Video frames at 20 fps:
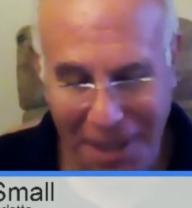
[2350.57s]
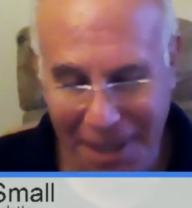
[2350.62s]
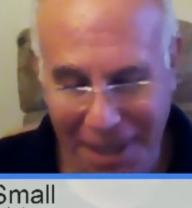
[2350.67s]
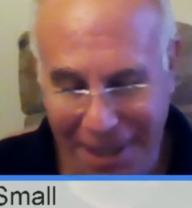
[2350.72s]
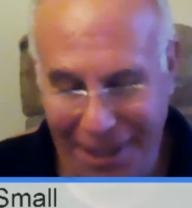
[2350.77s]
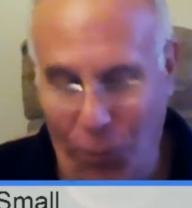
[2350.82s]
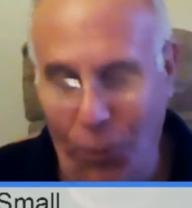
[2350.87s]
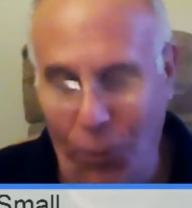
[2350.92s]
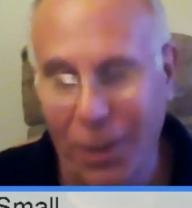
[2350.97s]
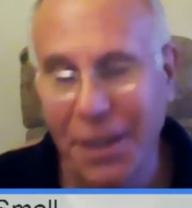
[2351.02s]

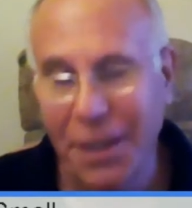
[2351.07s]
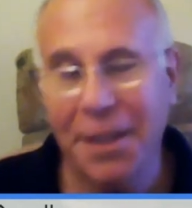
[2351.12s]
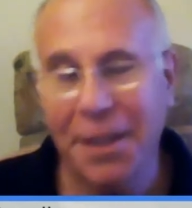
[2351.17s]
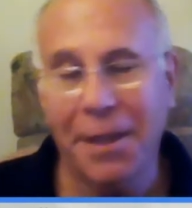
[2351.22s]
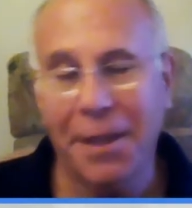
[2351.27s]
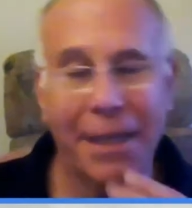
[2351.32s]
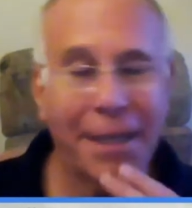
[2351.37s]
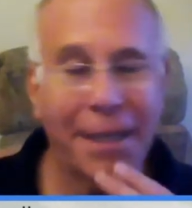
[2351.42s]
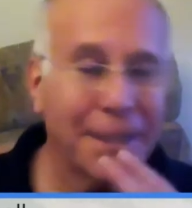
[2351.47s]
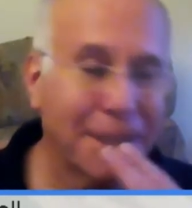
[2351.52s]
You know, one of the
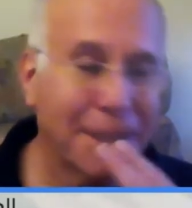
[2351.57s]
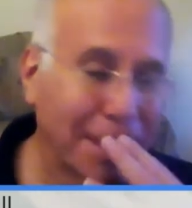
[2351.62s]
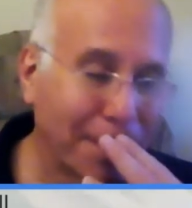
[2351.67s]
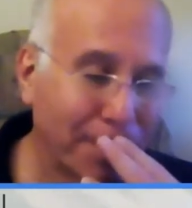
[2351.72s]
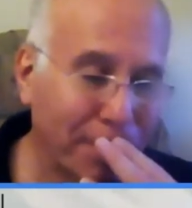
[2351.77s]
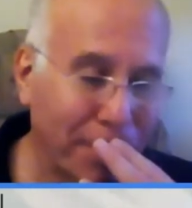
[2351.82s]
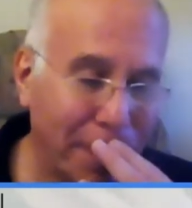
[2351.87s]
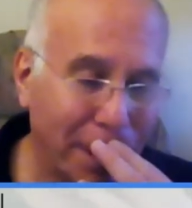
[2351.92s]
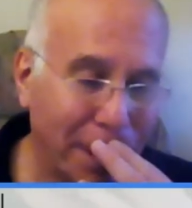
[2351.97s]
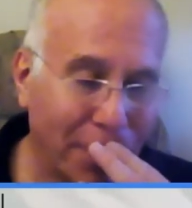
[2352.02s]
things,
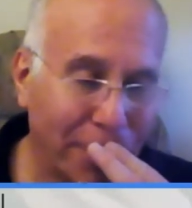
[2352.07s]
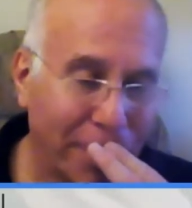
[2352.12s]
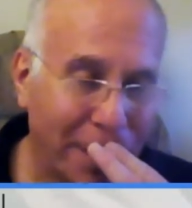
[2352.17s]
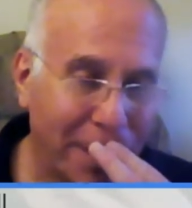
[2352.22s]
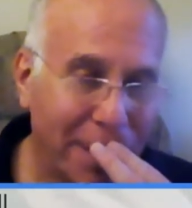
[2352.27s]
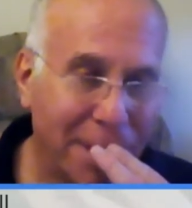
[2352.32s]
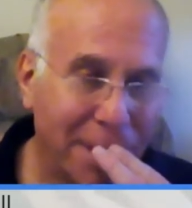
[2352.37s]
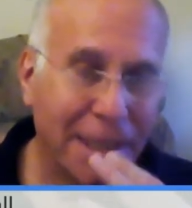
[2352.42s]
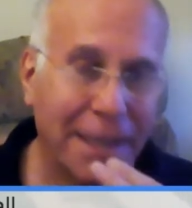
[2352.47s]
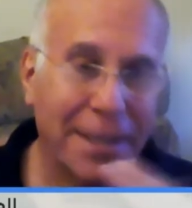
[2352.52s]
you know, that
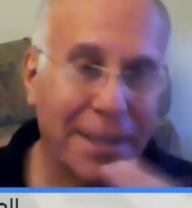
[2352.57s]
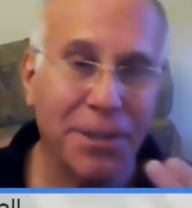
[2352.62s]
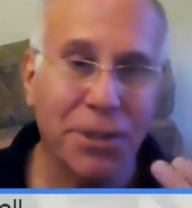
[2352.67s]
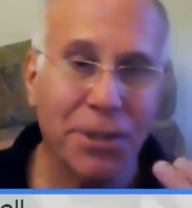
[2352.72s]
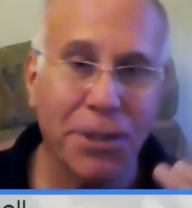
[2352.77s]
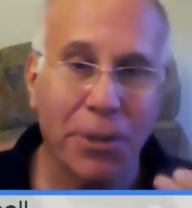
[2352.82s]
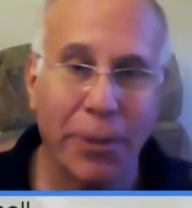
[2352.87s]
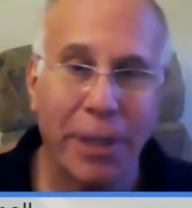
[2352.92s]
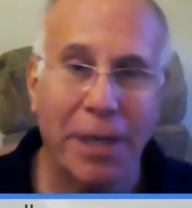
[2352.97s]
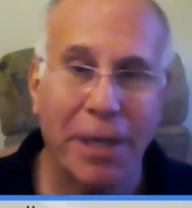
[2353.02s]
he said is,
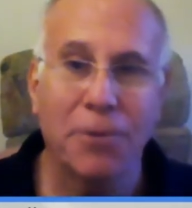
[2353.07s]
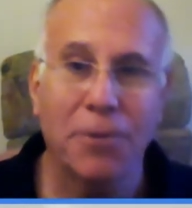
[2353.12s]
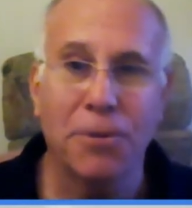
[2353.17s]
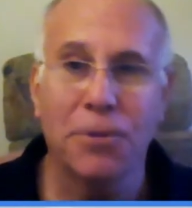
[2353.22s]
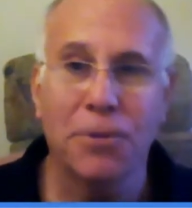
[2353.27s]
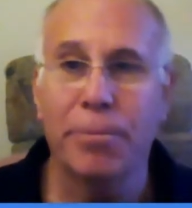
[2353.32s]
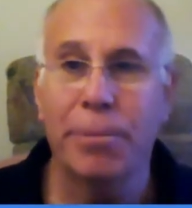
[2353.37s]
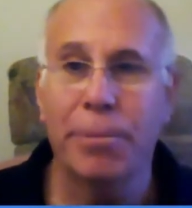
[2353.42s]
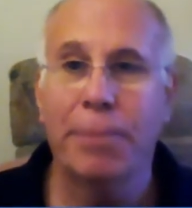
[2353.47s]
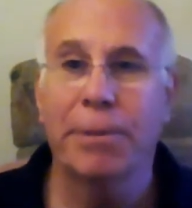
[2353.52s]
you know, he hears
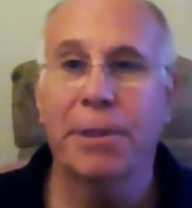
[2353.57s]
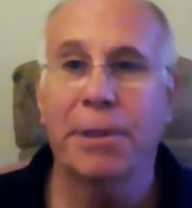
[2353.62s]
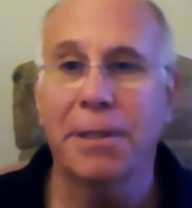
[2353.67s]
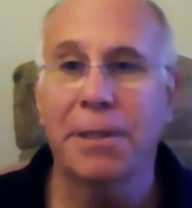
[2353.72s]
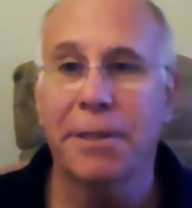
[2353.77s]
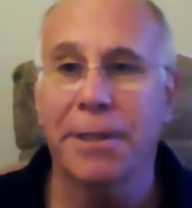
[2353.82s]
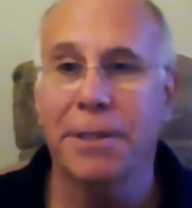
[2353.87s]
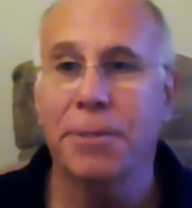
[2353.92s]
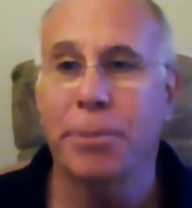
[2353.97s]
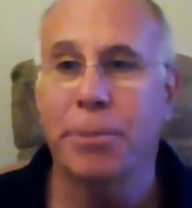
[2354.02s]
from people
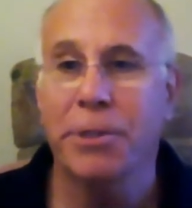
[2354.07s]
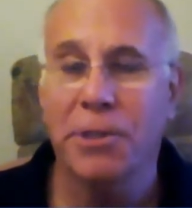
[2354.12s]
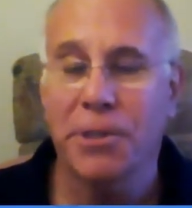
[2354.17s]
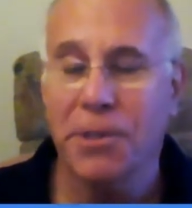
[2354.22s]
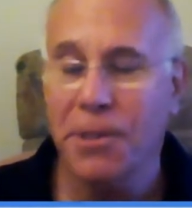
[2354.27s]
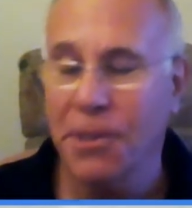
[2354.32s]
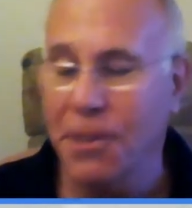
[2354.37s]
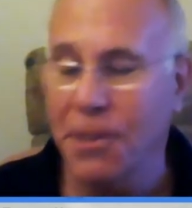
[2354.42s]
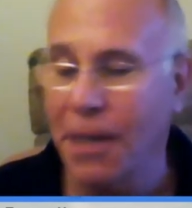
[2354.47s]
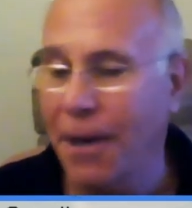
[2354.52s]
that this
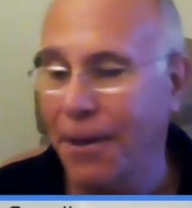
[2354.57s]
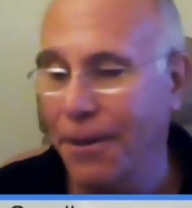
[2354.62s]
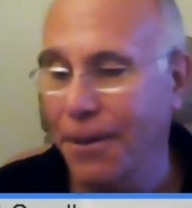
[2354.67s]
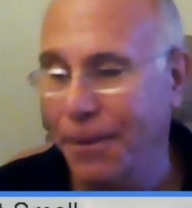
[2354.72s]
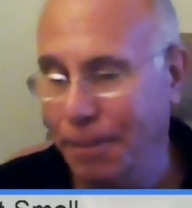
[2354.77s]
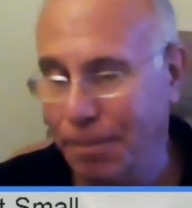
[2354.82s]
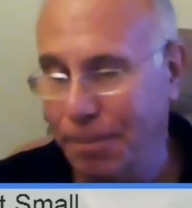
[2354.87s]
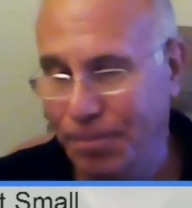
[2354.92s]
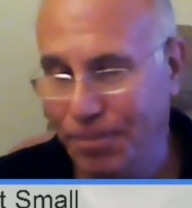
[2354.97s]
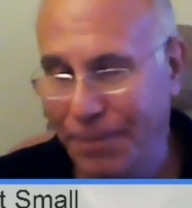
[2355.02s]
business is hard.
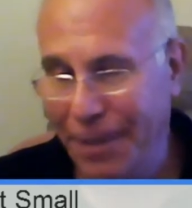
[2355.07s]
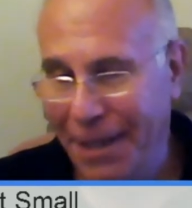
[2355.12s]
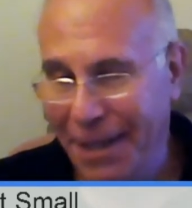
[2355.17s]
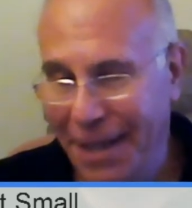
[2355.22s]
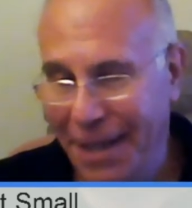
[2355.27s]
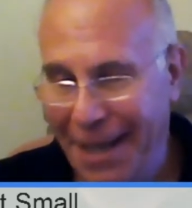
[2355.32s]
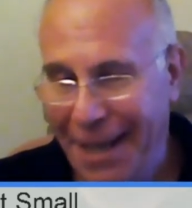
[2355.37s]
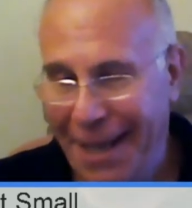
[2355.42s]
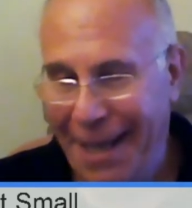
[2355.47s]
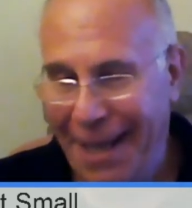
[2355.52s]

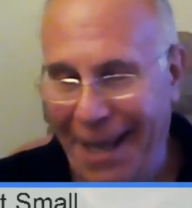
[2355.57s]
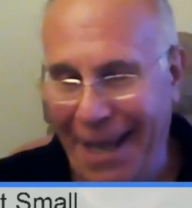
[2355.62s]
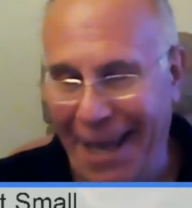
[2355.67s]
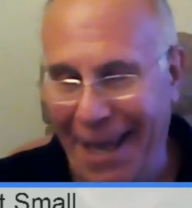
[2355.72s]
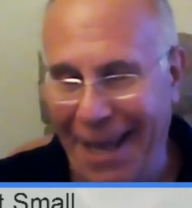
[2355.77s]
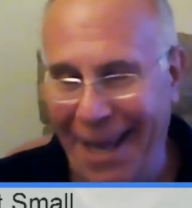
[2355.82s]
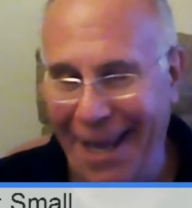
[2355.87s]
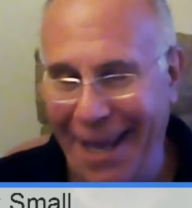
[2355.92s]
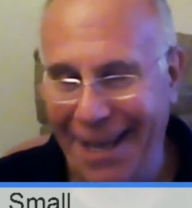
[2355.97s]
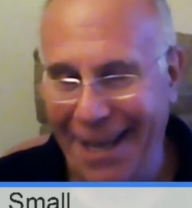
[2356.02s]

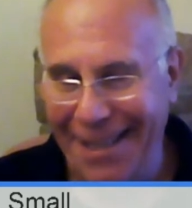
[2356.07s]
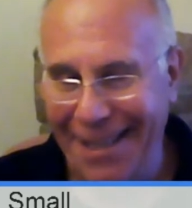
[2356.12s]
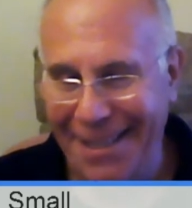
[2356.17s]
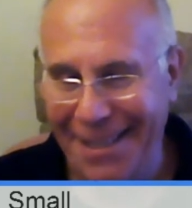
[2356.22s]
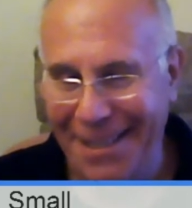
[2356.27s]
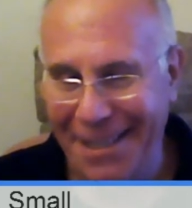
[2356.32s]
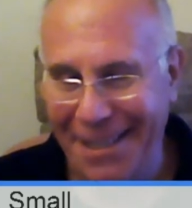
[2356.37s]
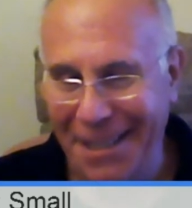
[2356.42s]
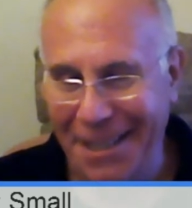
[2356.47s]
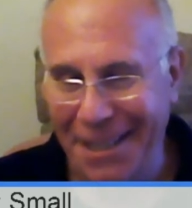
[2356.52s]
And,
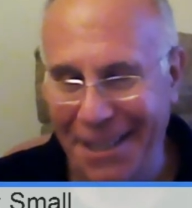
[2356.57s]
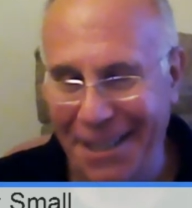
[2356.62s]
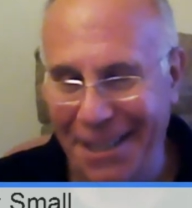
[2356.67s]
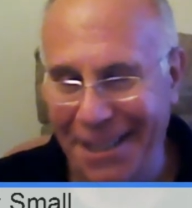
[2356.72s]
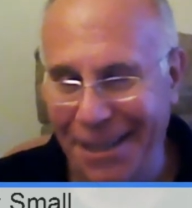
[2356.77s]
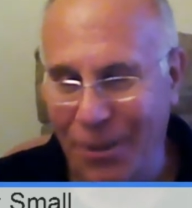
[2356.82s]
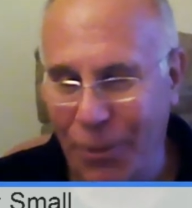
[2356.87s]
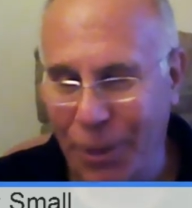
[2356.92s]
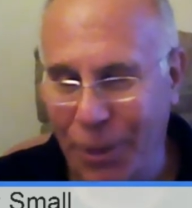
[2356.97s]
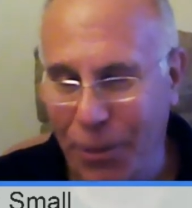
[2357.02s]
you
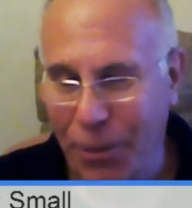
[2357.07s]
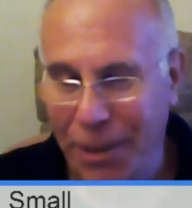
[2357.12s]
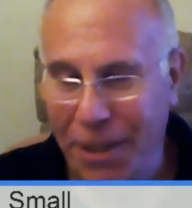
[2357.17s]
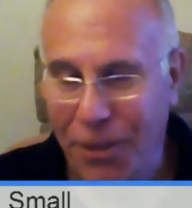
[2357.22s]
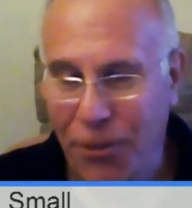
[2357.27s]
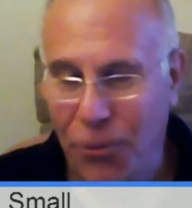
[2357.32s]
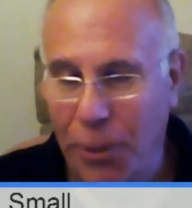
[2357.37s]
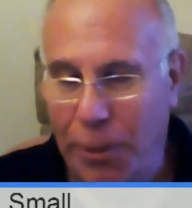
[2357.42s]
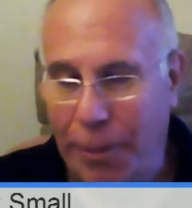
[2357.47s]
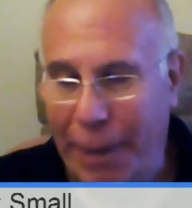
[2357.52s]
know, he really
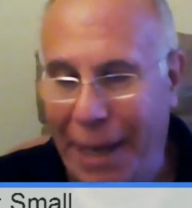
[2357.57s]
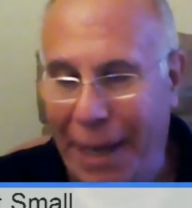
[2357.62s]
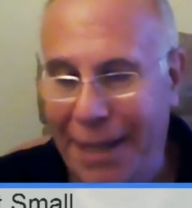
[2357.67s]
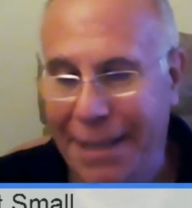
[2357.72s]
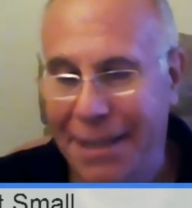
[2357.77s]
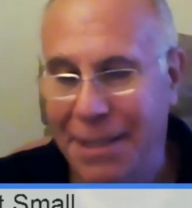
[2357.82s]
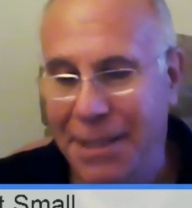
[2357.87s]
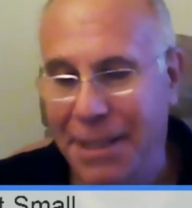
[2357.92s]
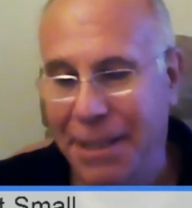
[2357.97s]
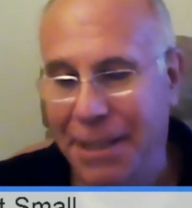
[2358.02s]
threw it
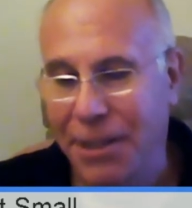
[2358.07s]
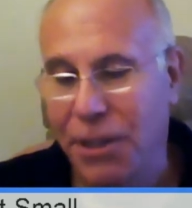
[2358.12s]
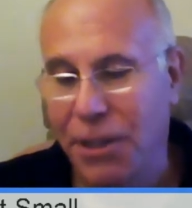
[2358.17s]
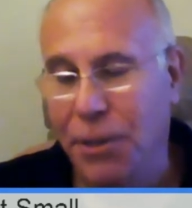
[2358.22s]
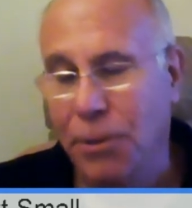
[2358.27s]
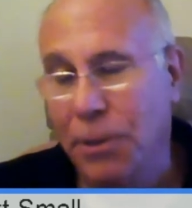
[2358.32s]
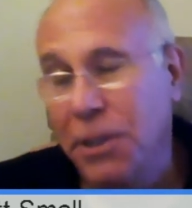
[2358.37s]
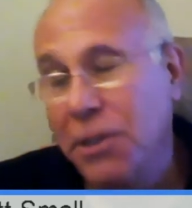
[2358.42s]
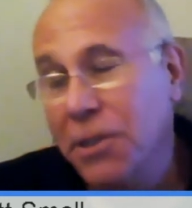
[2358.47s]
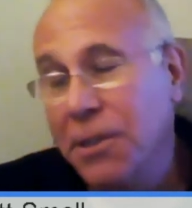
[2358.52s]
back and said, you
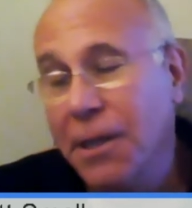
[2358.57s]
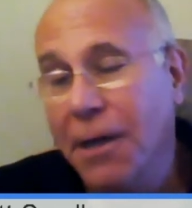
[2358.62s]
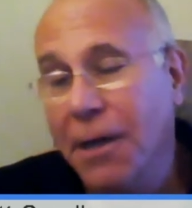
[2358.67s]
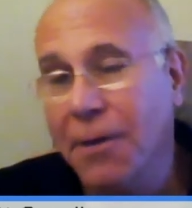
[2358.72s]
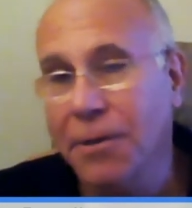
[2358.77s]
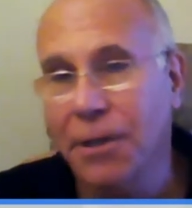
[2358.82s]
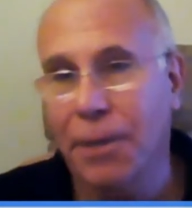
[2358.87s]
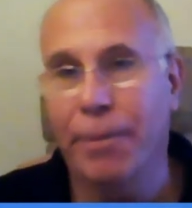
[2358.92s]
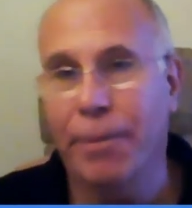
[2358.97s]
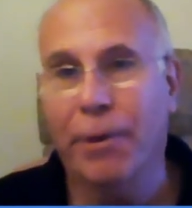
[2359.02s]
know, this is
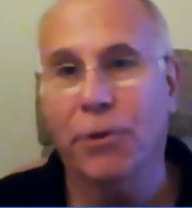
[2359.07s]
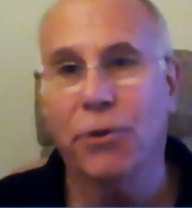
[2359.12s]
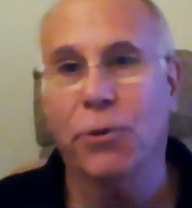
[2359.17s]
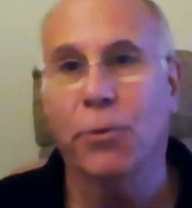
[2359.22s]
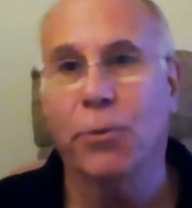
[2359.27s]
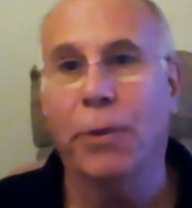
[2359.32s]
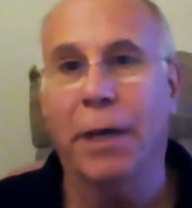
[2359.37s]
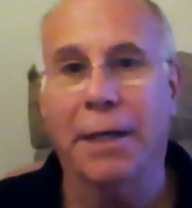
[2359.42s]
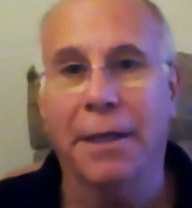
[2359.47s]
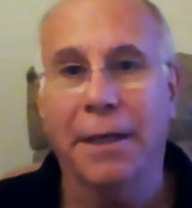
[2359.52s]
hard compared to
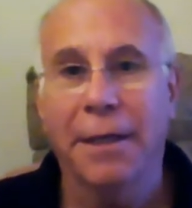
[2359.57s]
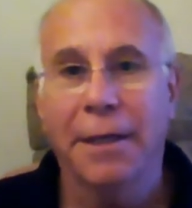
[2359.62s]
what?